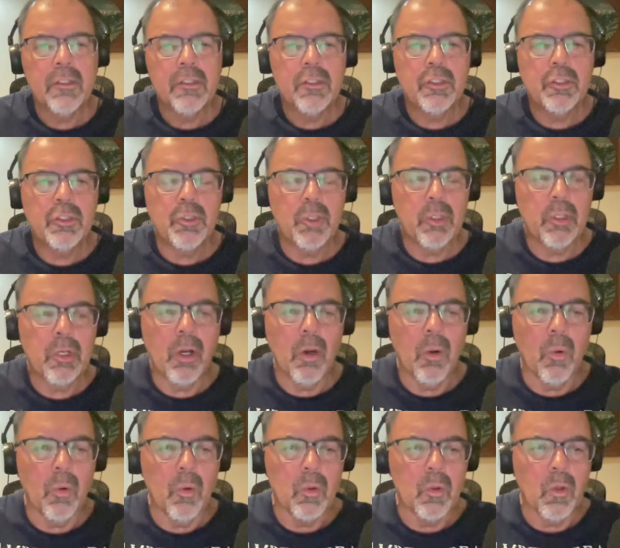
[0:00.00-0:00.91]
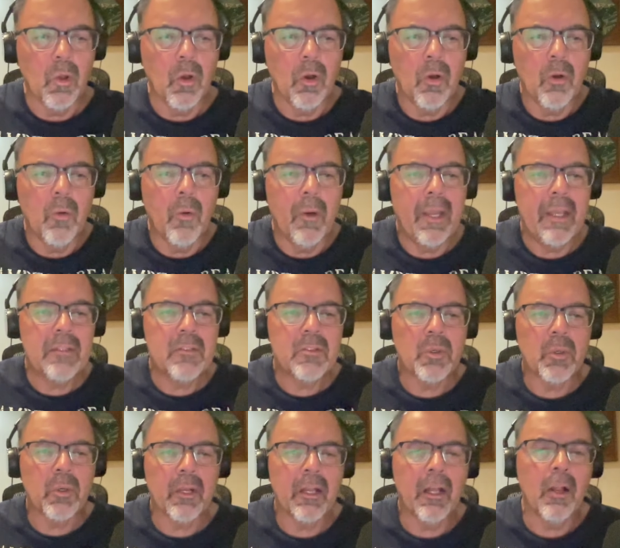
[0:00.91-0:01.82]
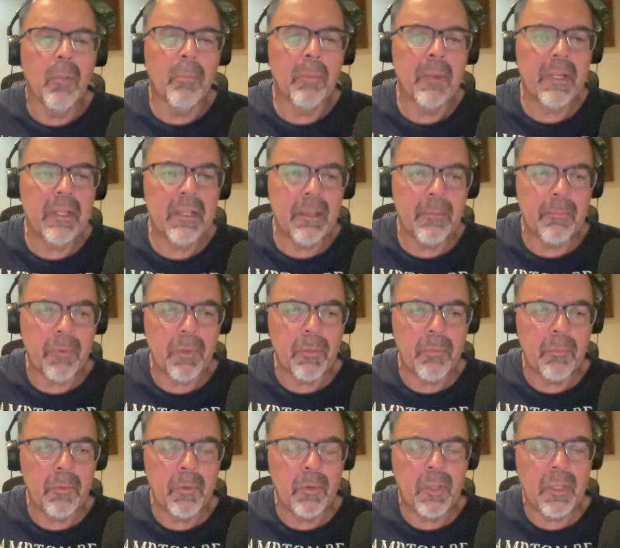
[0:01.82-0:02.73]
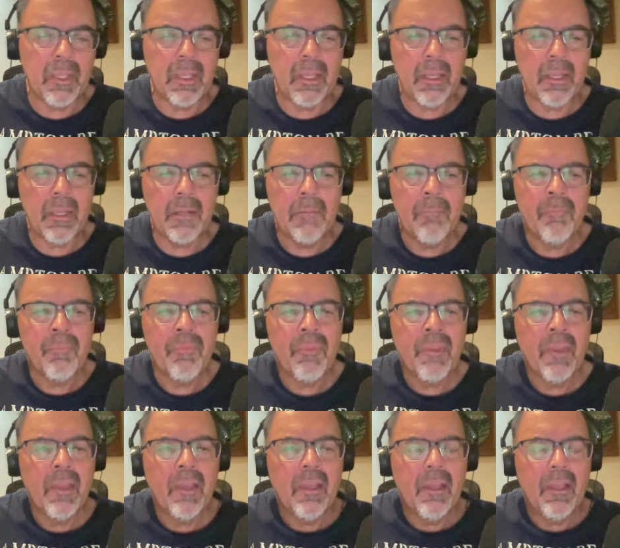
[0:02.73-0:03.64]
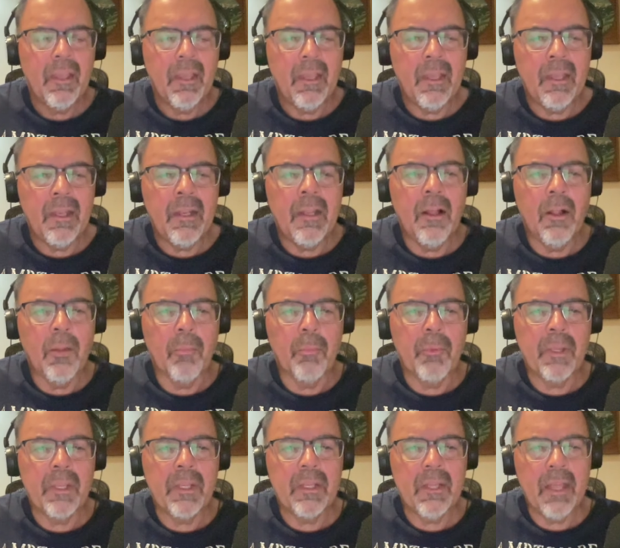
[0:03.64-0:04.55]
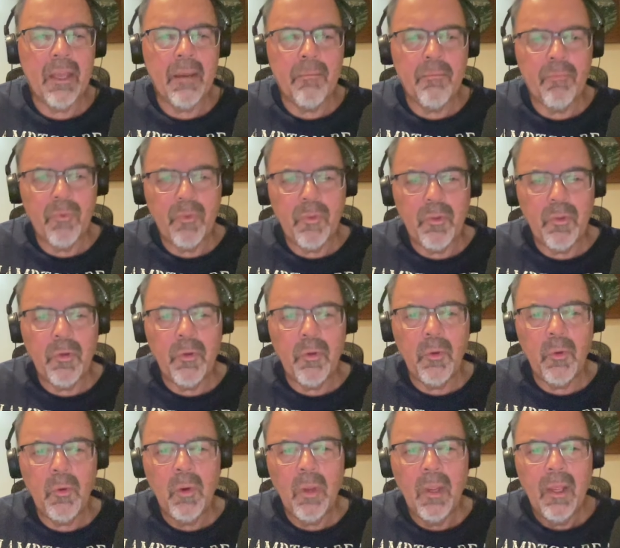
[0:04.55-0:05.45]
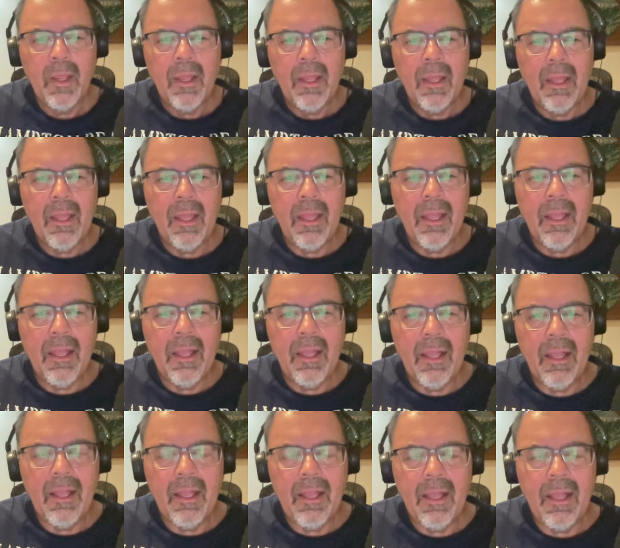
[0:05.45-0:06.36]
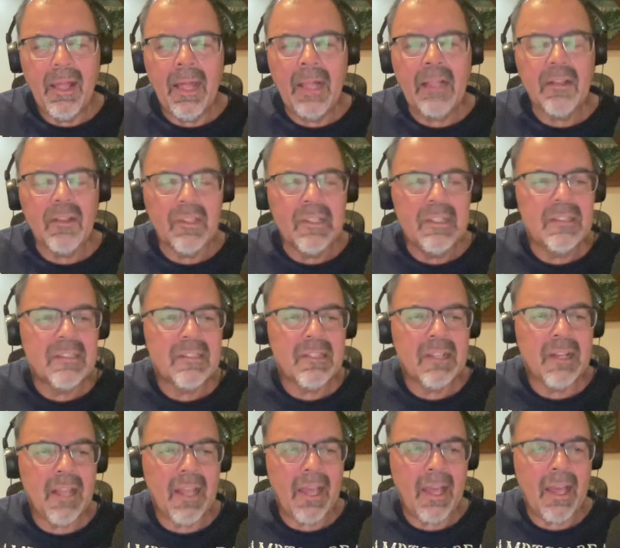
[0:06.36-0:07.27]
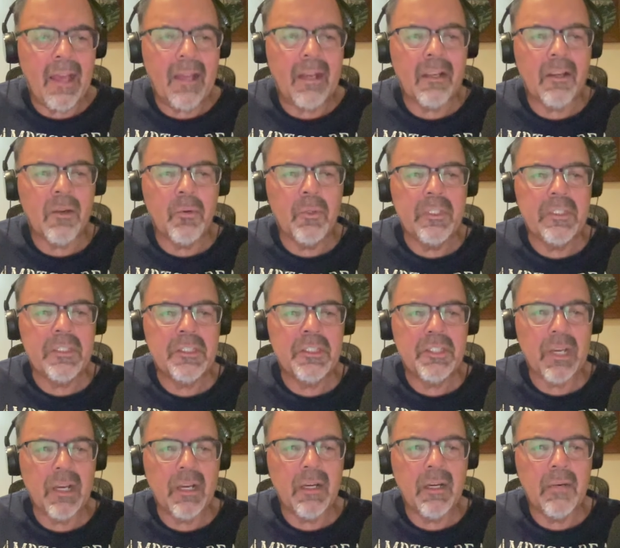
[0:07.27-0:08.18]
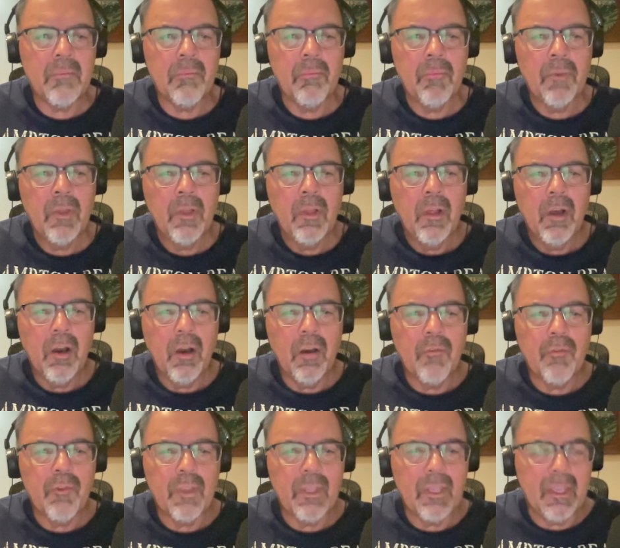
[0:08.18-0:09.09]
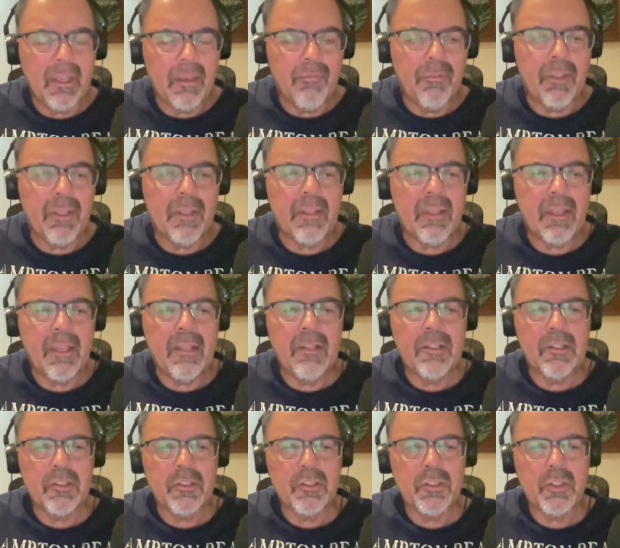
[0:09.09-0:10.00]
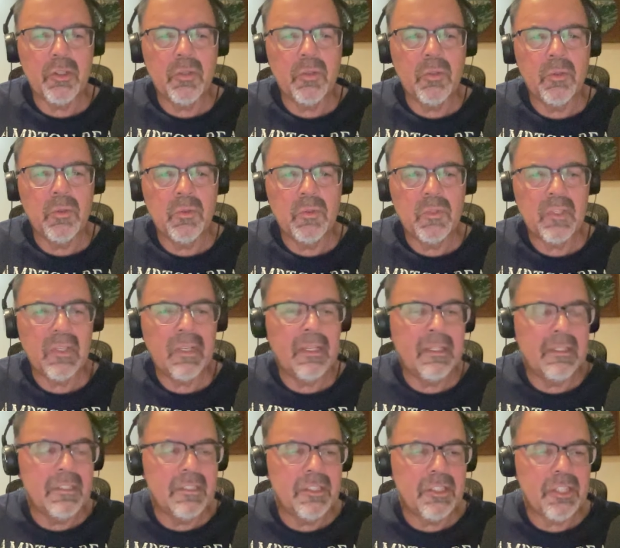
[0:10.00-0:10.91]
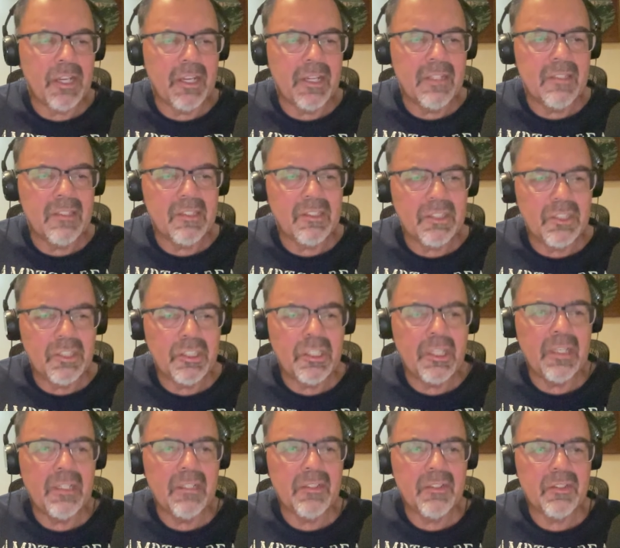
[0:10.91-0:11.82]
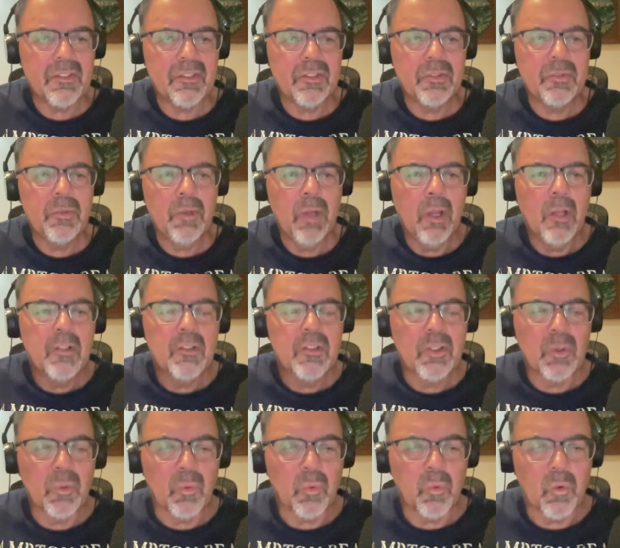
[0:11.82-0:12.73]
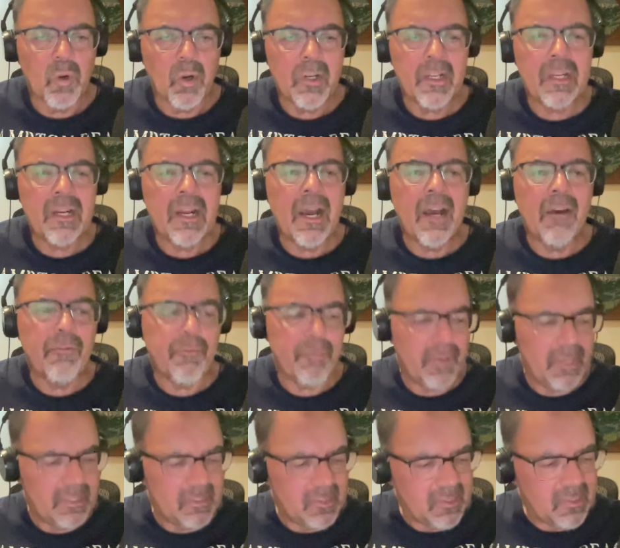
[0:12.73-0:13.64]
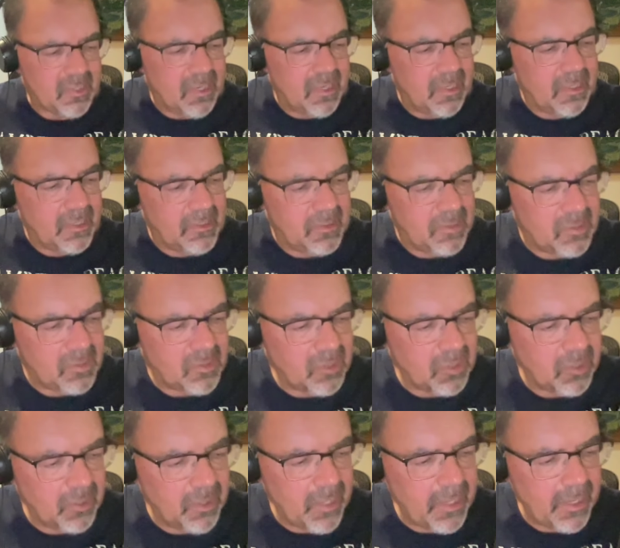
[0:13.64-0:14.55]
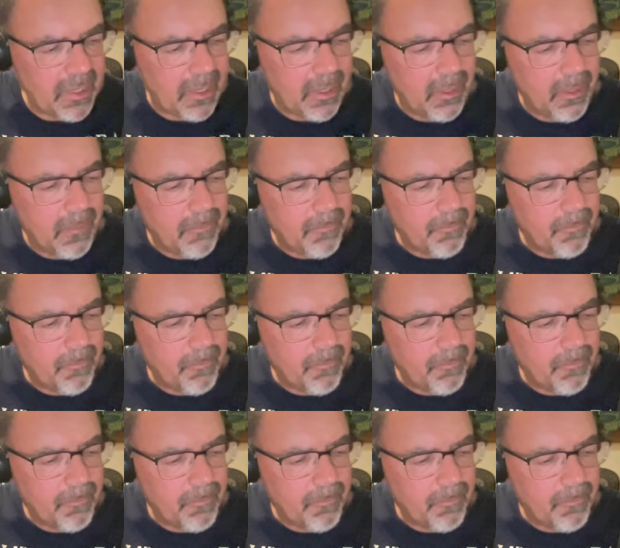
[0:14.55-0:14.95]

should go a long way toward helping them communicate and helping them do at least an adequate job of giving Daniel Jones and the Giants a chance to to run an offense on Sunday.